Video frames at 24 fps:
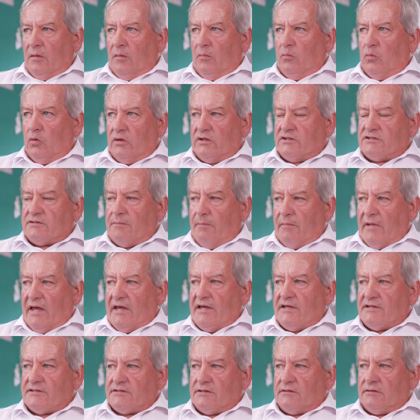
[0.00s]
but it's
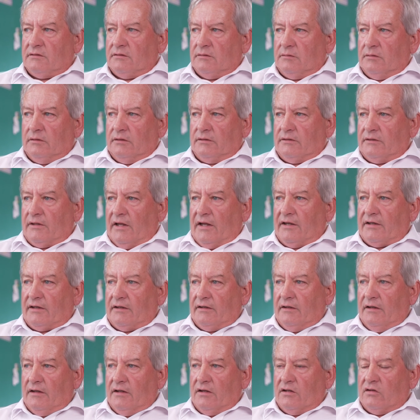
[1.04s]
amazing
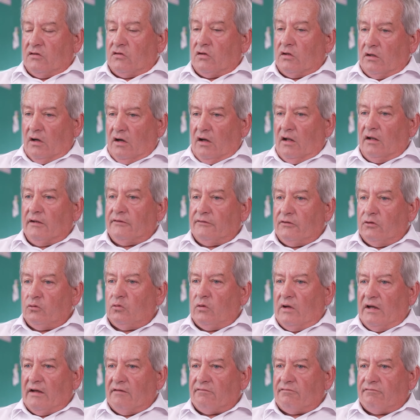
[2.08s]
that they all do
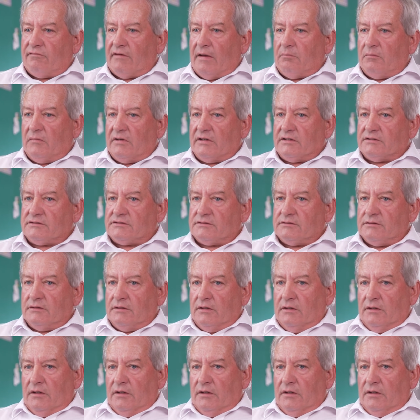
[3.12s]
have families.